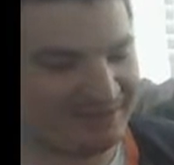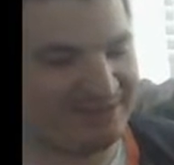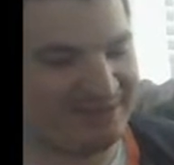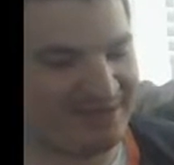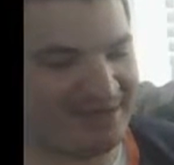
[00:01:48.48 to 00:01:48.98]

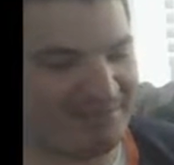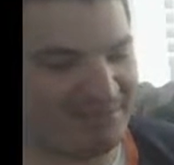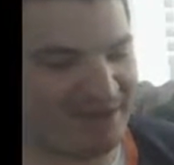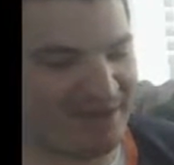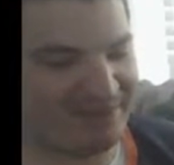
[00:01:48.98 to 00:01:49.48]
yeah,
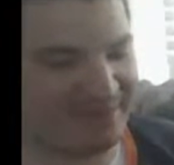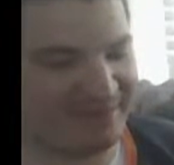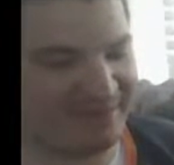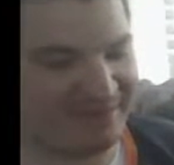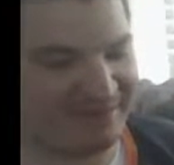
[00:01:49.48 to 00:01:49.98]
but I
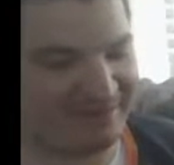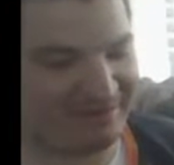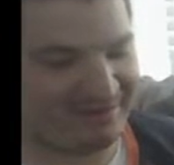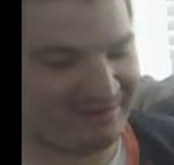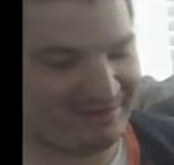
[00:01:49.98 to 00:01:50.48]
think
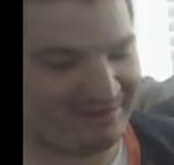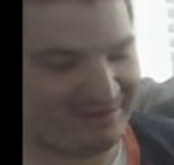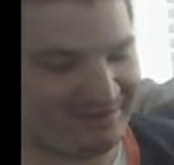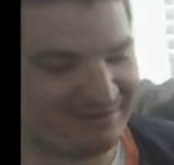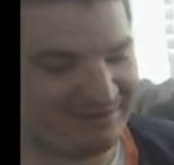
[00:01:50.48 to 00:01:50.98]

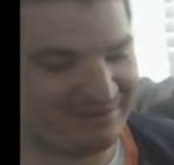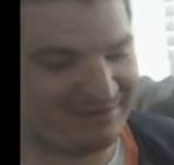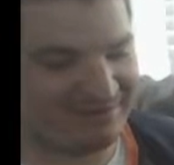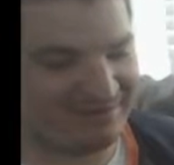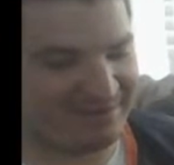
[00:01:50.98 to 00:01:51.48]

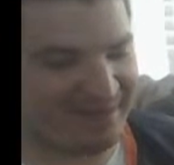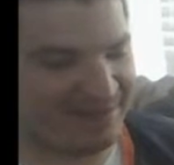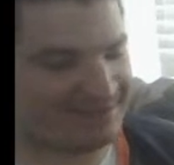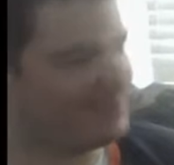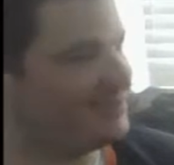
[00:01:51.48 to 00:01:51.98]
that
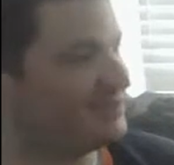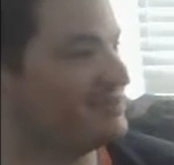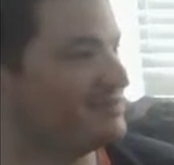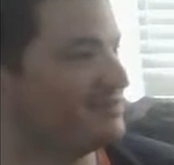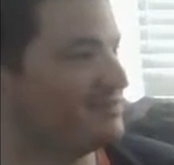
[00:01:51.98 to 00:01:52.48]
it's
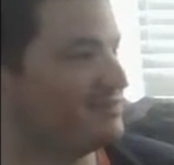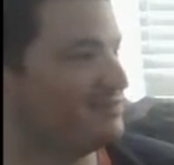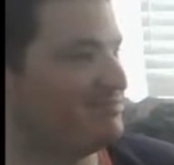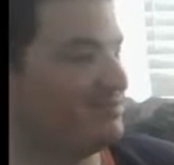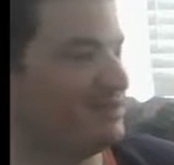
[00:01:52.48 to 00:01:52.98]

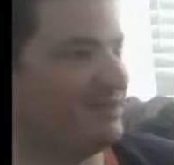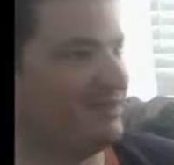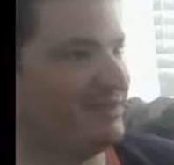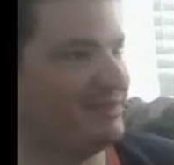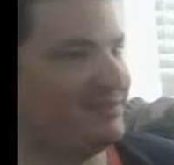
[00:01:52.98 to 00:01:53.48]
inconsistent
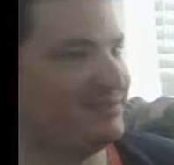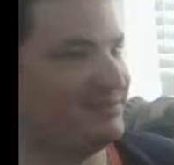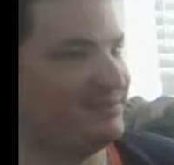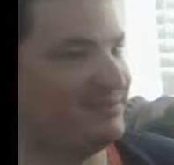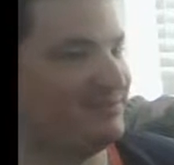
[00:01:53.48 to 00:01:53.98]

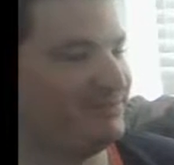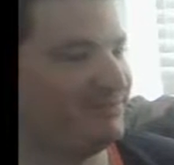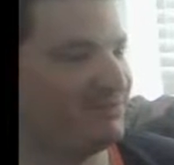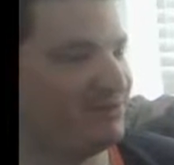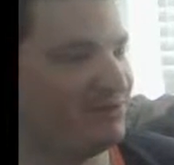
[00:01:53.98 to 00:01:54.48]
because
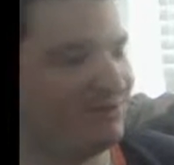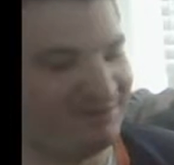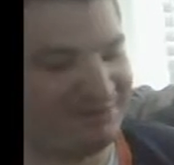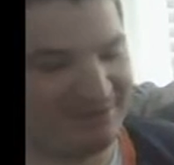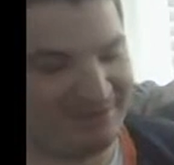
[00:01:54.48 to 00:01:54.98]

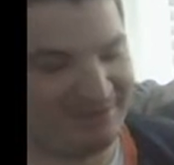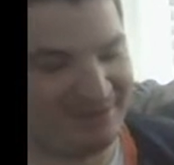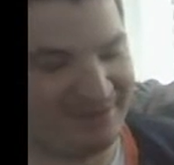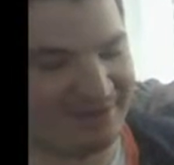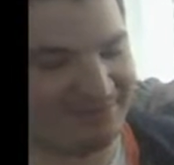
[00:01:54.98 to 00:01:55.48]

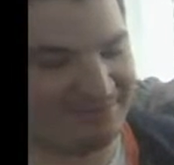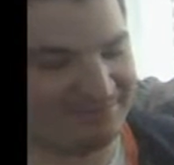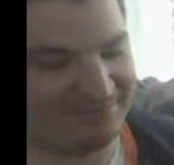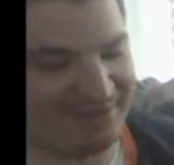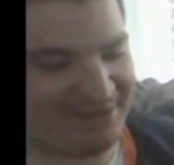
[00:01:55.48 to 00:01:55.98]

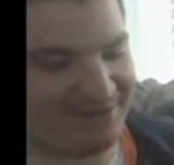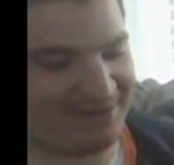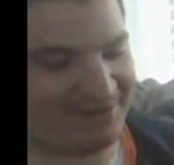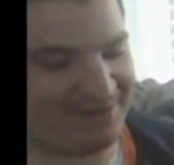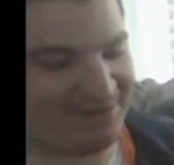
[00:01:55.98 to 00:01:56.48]
I don't
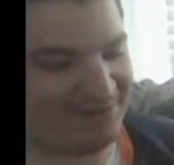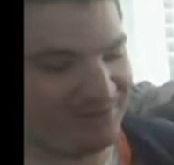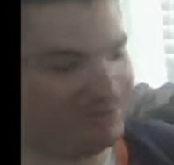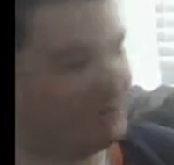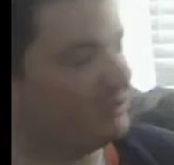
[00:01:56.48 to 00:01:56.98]
know. I don't
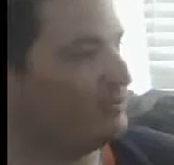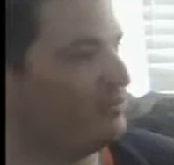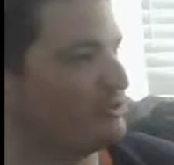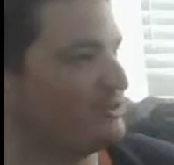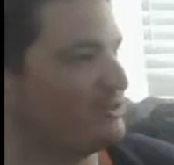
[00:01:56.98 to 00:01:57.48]
really put too
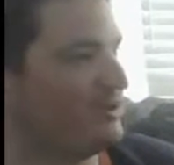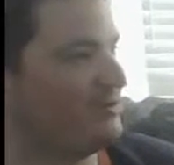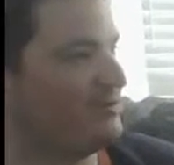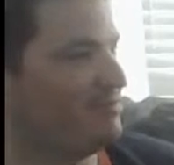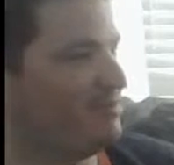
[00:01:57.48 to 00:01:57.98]
much thought
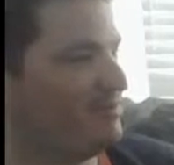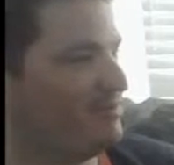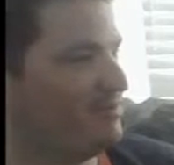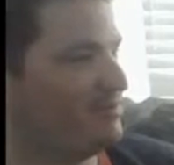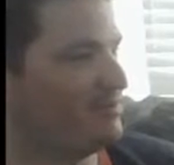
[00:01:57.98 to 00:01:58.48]
into
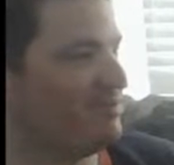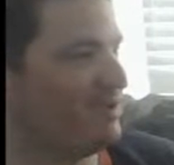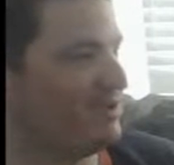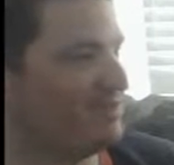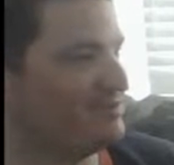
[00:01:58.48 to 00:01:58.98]

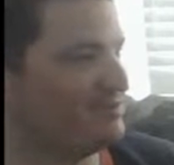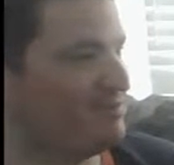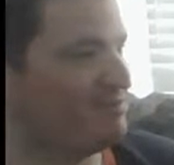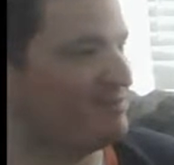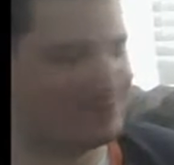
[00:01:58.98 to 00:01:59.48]
money, so
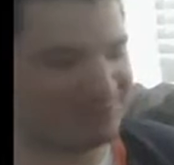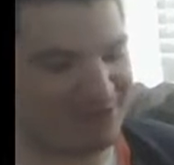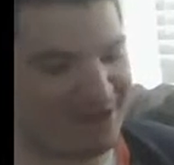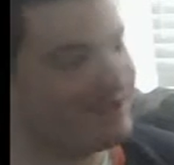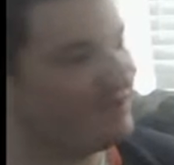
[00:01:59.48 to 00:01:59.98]
maybe that's
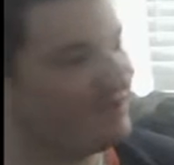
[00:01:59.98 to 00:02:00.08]
why.